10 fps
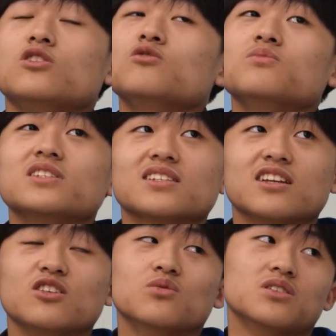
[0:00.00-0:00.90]
Will you
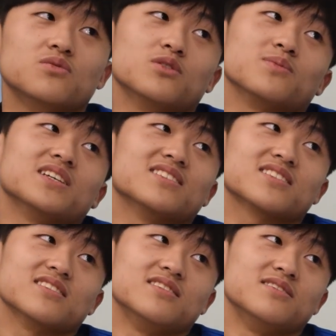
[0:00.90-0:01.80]
miss anyone from
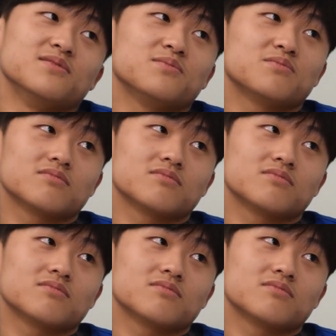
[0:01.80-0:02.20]
Kingston?